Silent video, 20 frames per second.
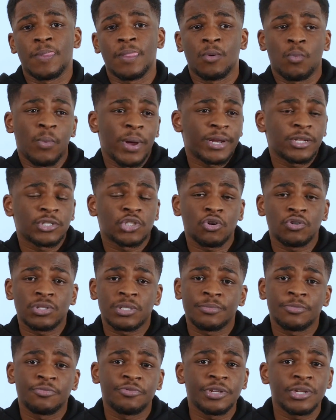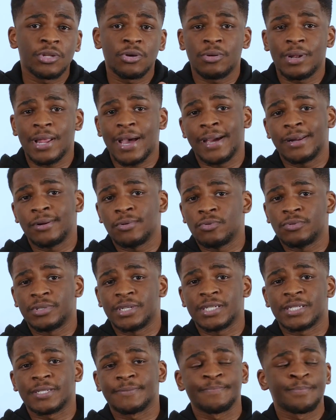Where does Jose Mourinho lie in all
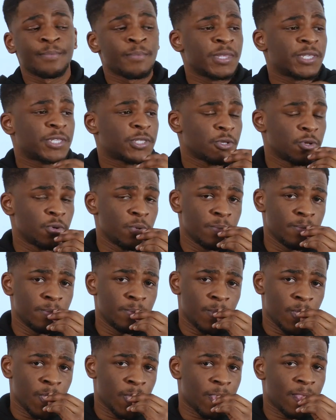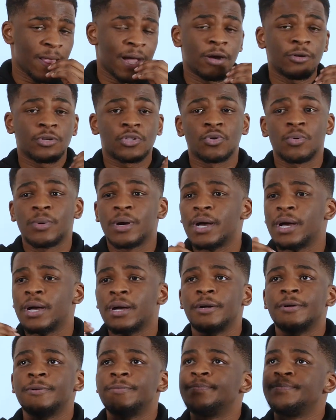this? Soon I'll do
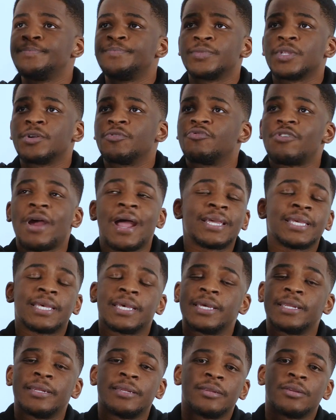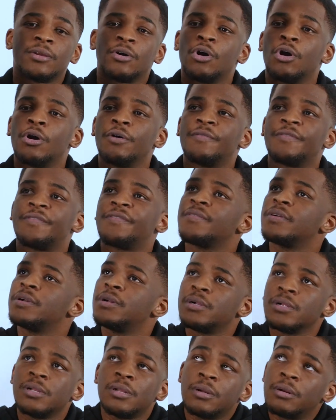a ranking of
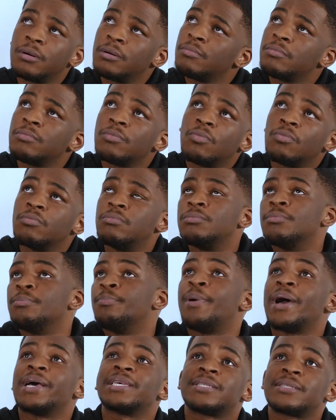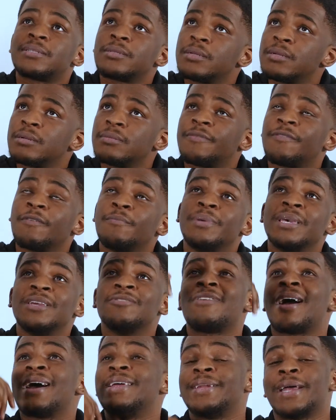best. For me
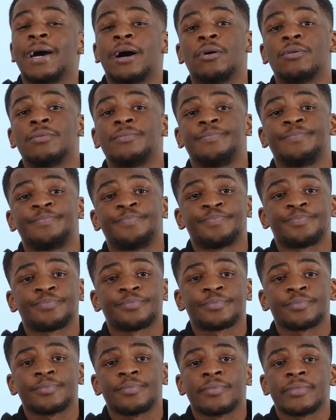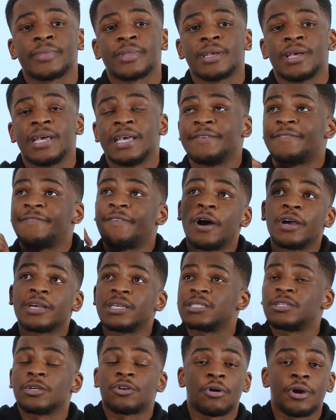right now,
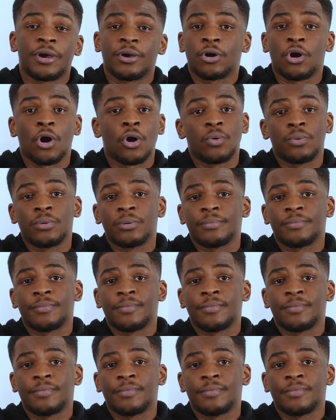Fergie's the great GOAT.